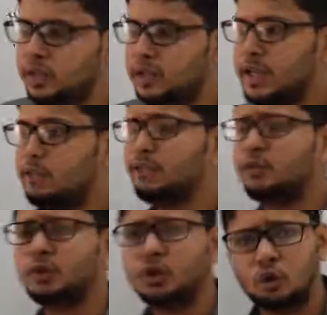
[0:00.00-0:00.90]
we
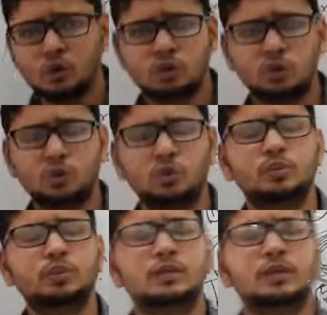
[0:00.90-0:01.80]
gave loan
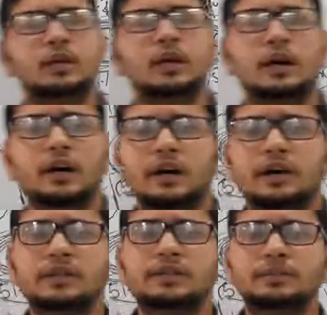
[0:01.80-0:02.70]
to
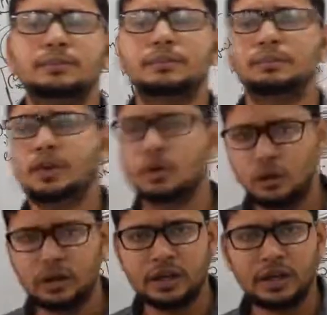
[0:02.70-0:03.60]

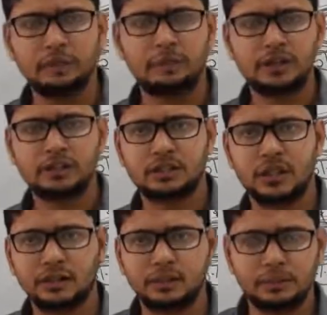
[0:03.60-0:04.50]
Mongolia, and
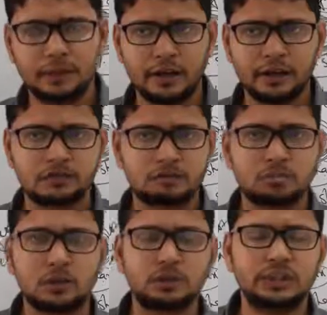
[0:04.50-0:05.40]
by
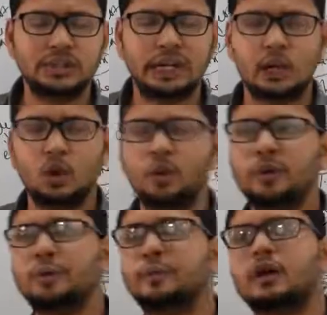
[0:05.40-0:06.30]
using that
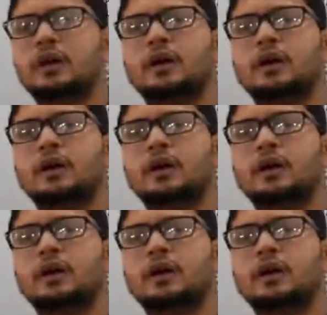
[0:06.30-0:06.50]
loan,